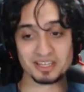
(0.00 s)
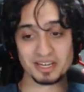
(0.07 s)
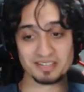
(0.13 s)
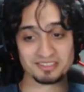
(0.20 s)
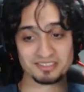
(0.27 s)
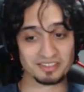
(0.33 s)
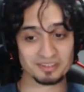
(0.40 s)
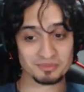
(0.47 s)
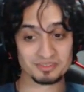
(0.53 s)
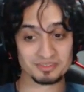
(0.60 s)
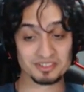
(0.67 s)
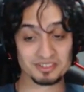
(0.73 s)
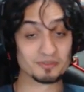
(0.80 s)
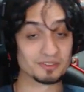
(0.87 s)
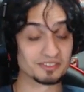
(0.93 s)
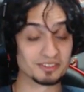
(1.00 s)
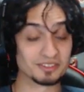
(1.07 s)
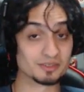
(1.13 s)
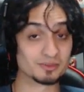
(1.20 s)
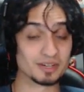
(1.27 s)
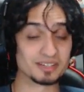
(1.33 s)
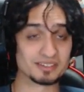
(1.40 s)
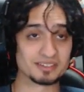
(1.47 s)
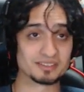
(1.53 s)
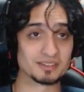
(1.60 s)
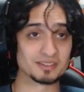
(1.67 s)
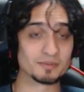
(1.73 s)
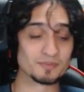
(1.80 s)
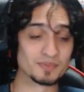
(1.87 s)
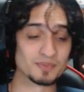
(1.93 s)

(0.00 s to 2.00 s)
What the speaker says: I said some stuff. I said some crazy stuff.